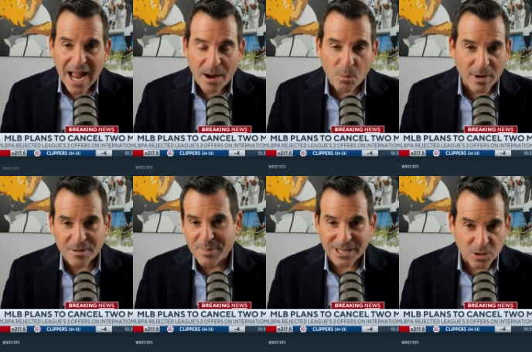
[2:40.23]
I want
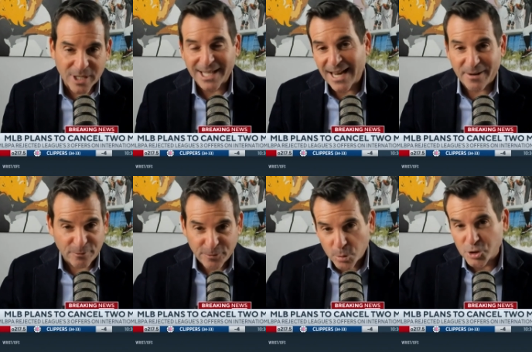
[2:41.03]
to be looking
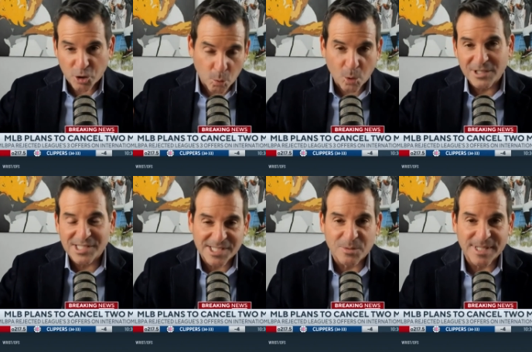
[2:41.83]
at future World
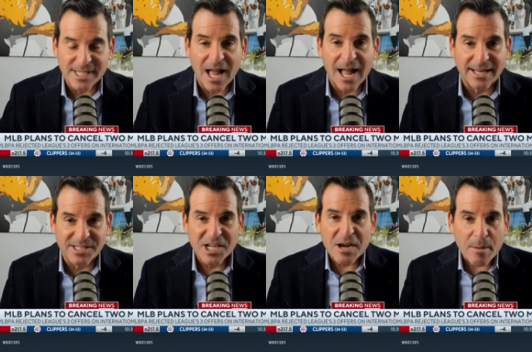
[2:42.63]
Series odds.